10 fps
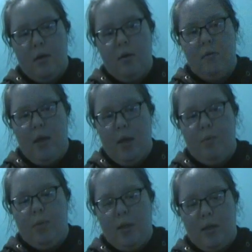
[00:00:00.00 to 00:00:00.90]
don't
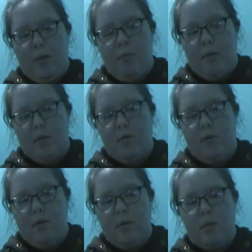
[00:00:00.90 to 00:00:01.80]
hate what they did with
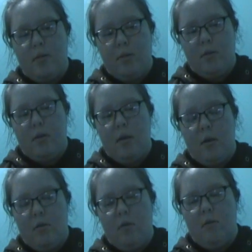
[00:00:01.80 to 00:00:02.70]
Ezrin in this
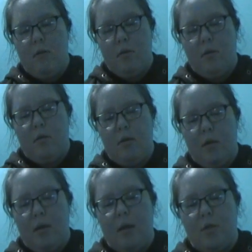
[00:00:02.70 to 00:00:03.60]
season. I think
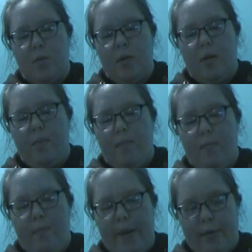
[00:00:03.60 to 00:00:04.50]
he has one of the
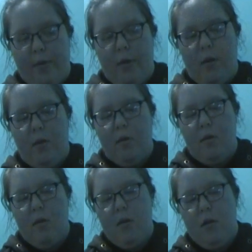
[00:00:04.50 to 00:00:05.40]
better
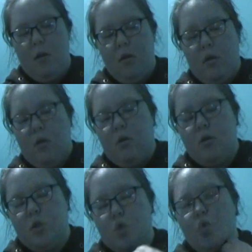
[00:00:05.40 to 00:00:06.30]

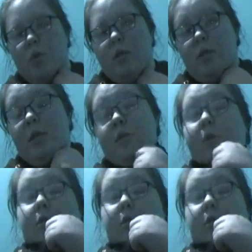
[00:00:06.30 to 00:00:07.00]
stories. He